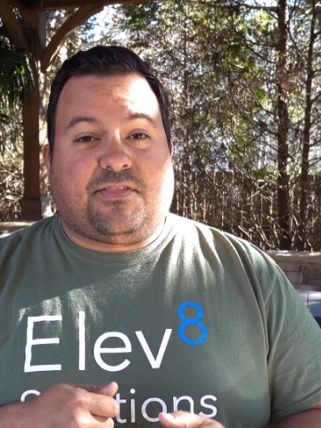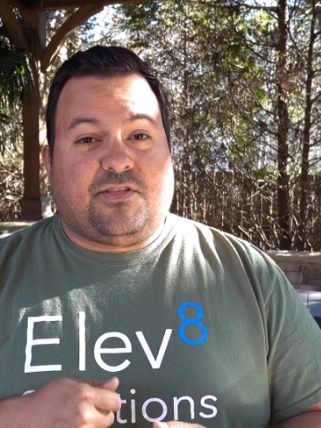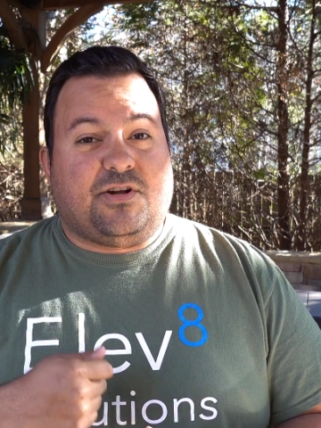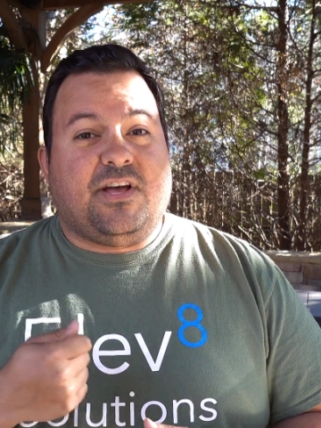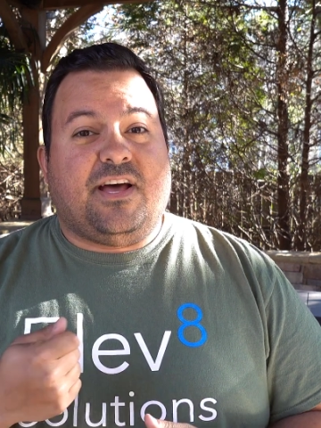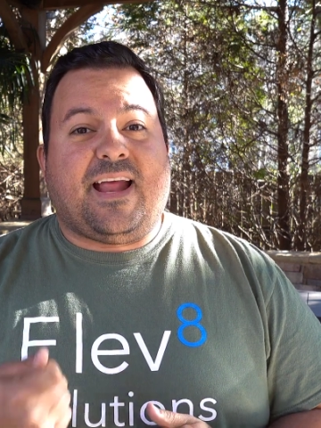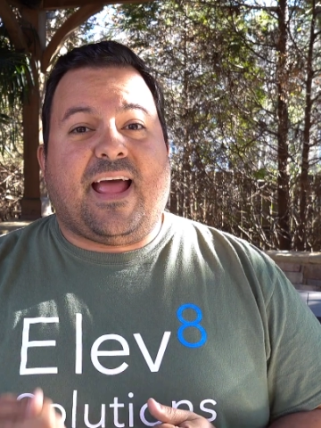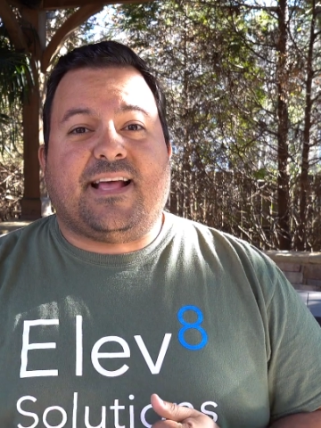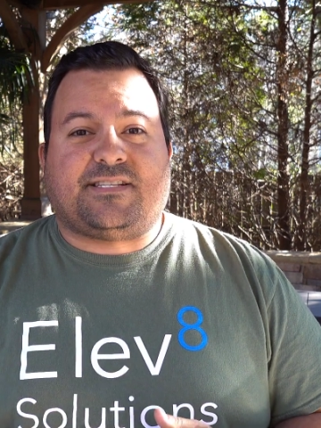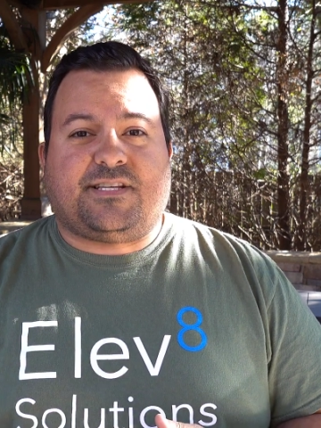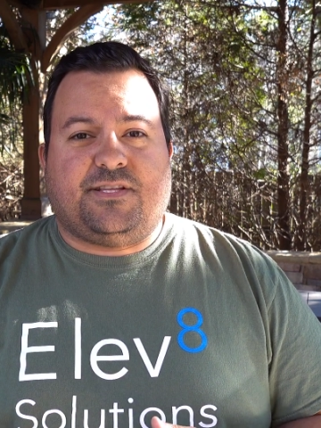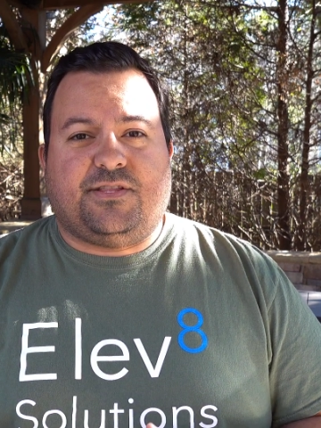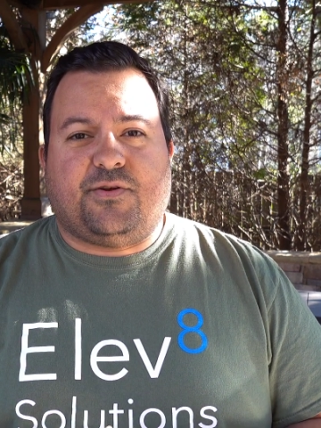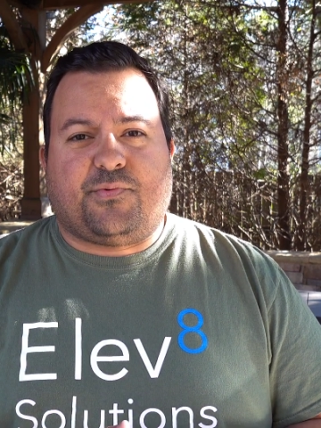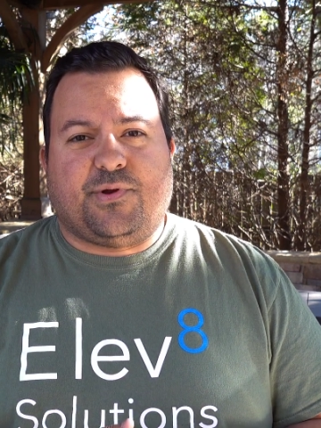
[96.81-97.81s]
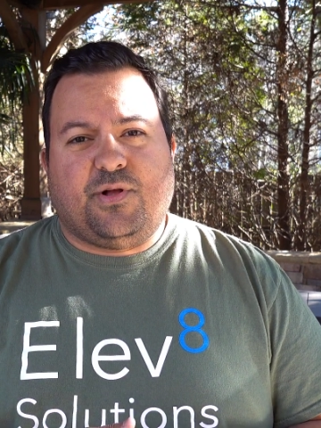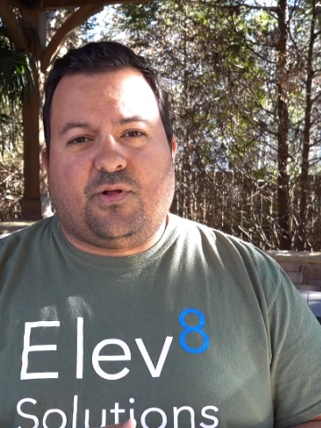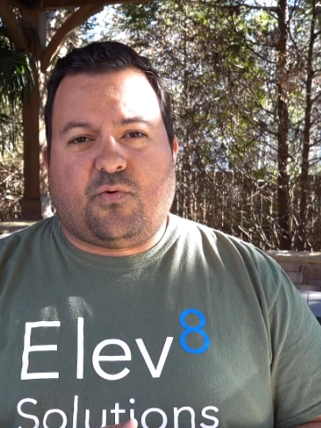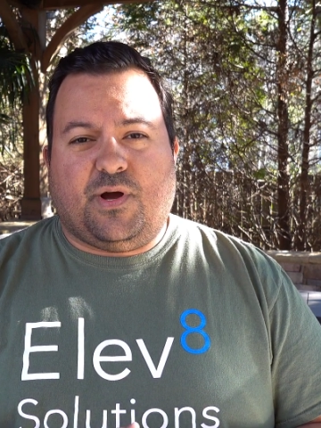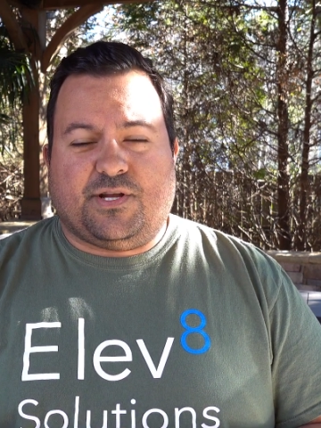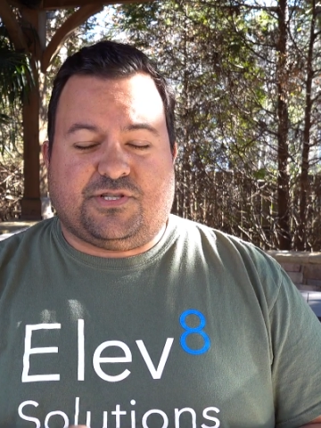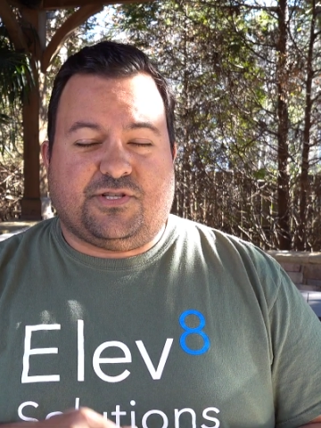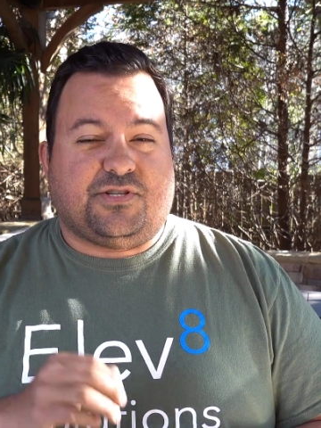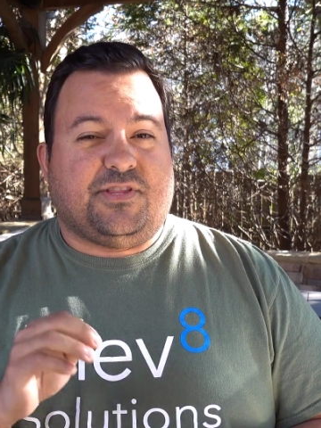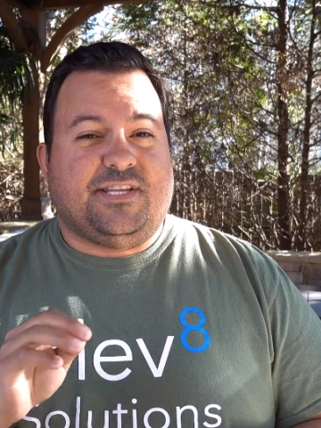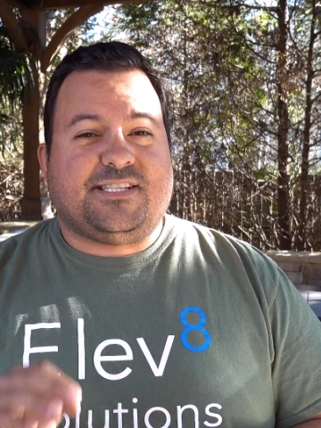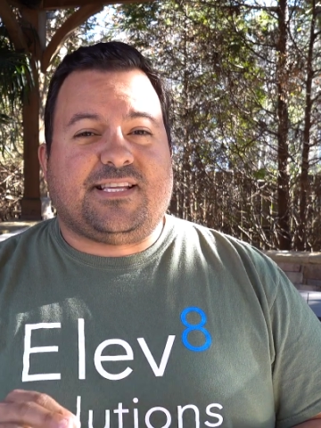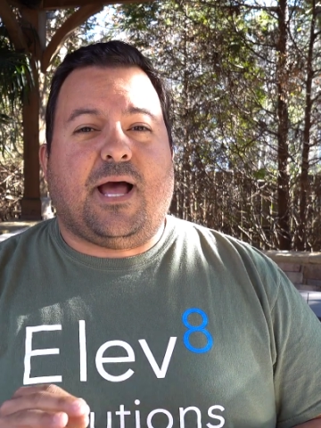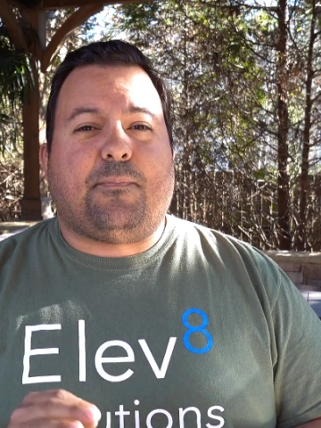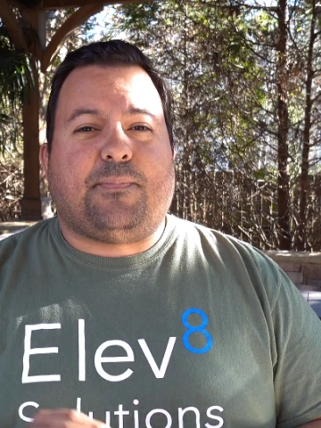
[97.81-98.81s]
They're not asking the real question. So
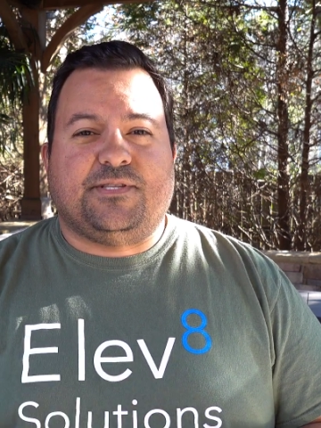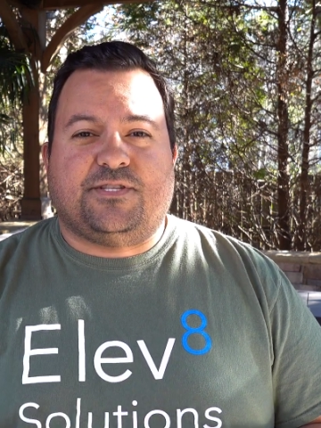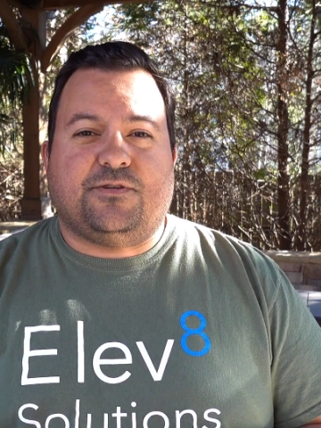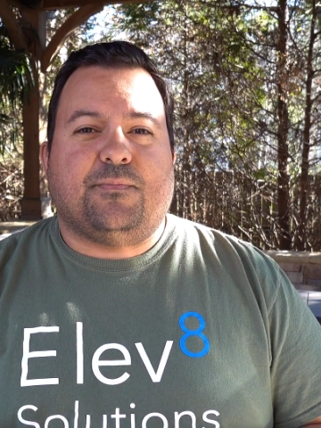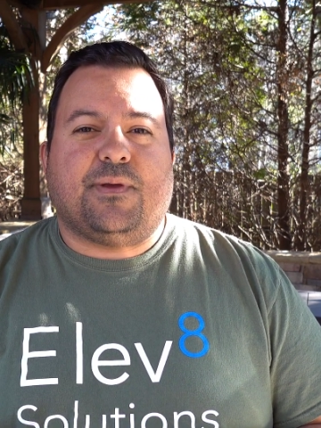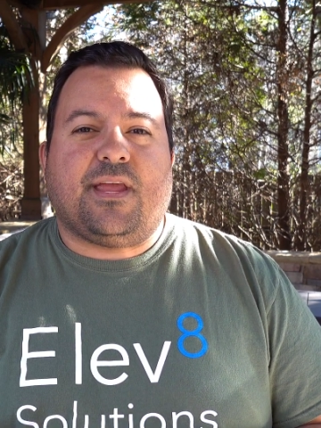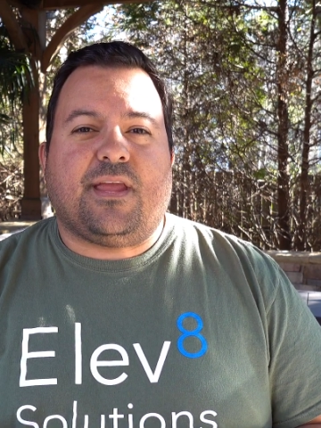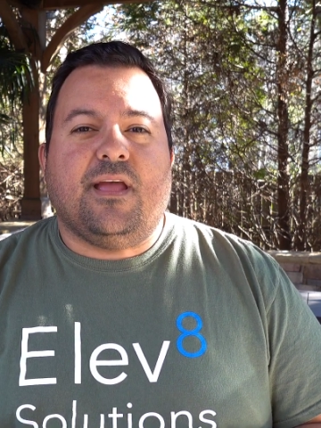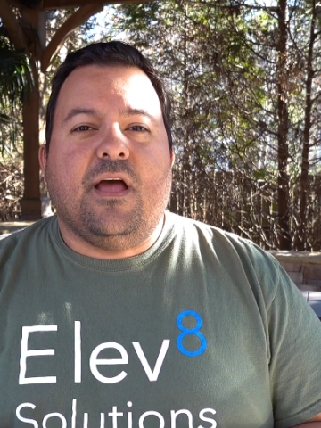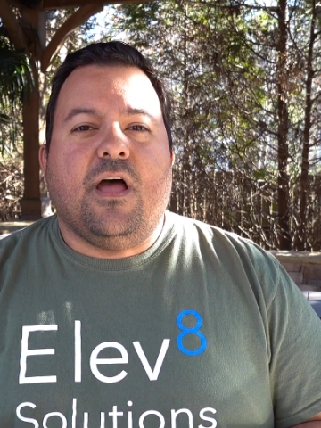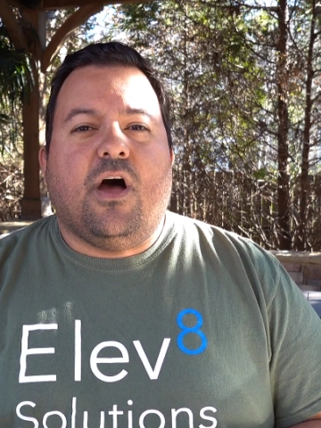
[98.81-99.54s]
this happened to me